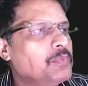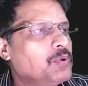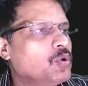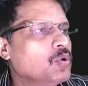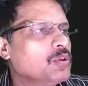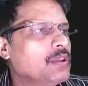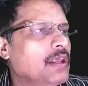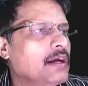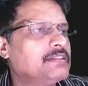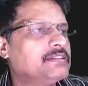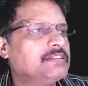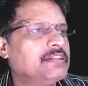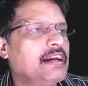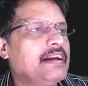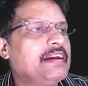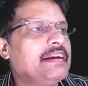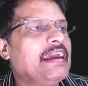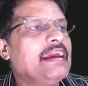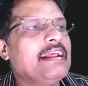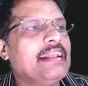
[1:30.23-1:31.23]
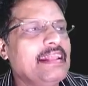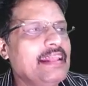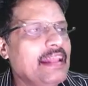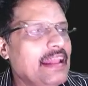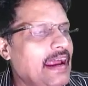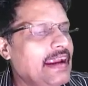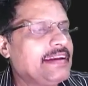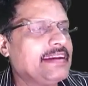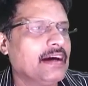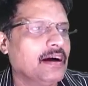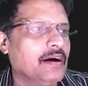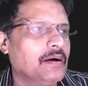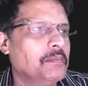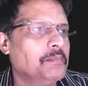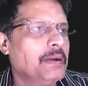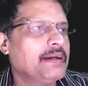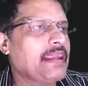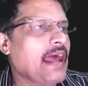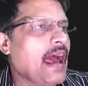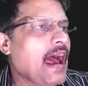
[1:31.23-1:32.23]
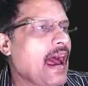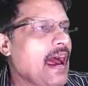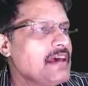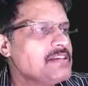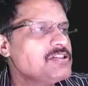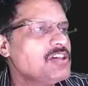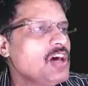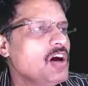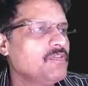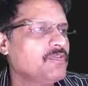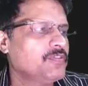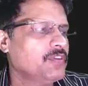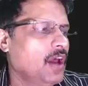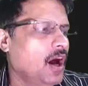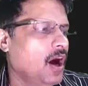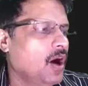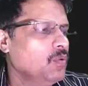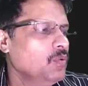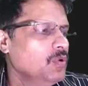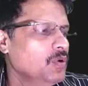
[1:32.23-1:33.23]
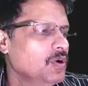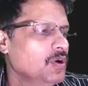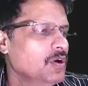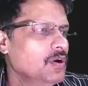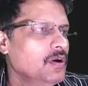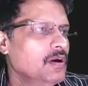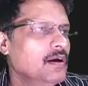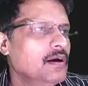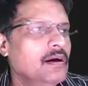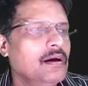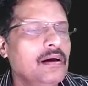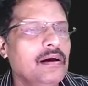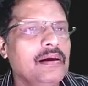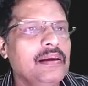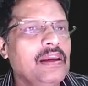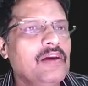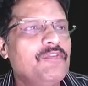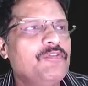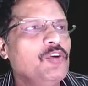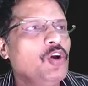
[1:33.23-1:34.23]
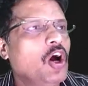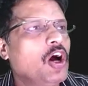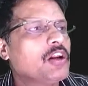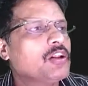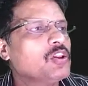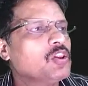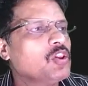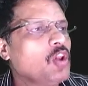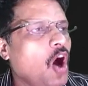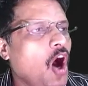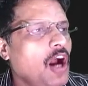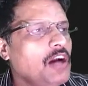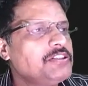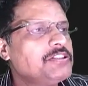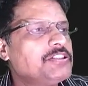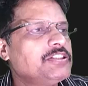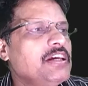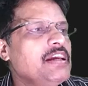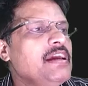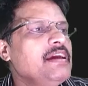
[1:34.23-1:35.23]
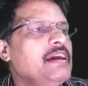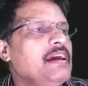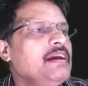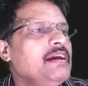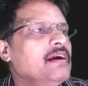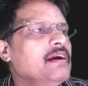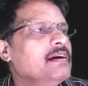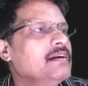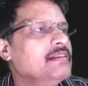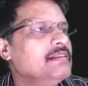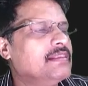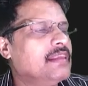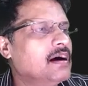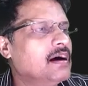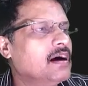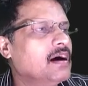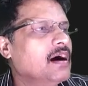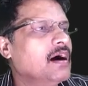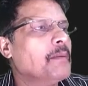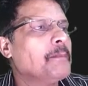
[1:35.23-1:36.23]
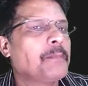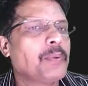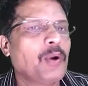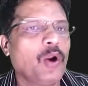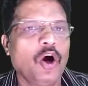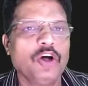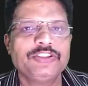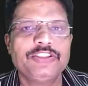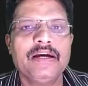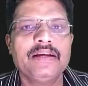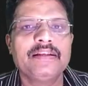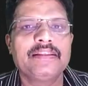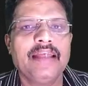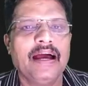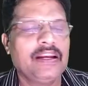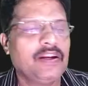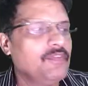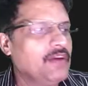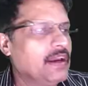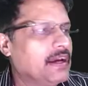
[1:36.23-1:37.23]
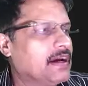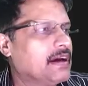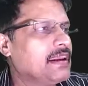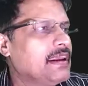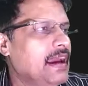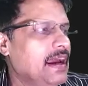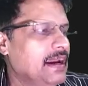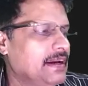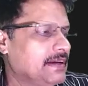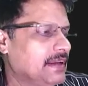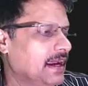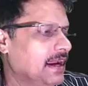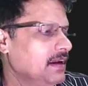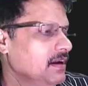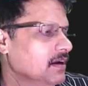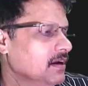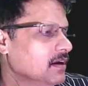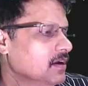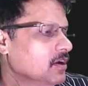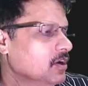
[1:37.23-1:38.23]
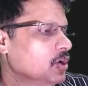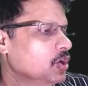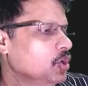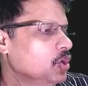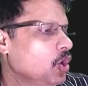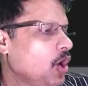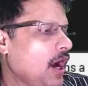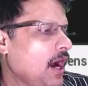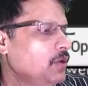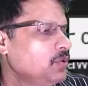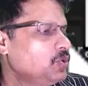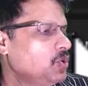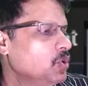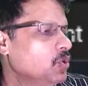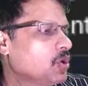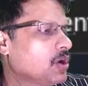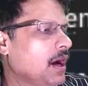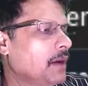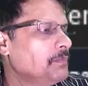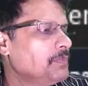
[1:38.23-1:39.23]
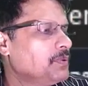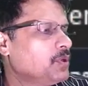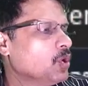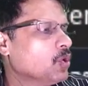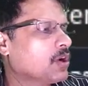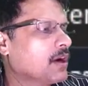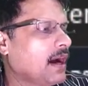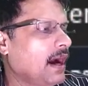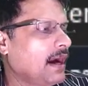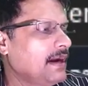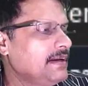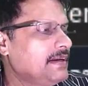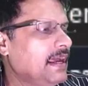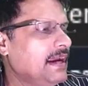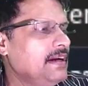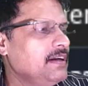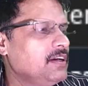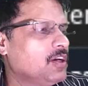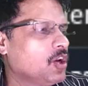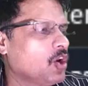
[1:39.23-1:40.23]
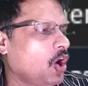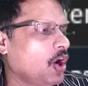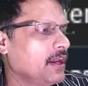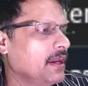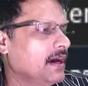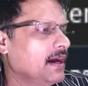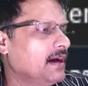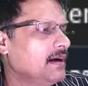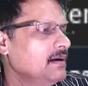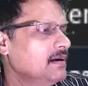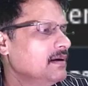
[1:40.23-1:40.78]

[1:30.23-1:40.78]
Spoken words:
to that setting later. But as of now, if you are not seeing the project that we created, you have to come to content drawer,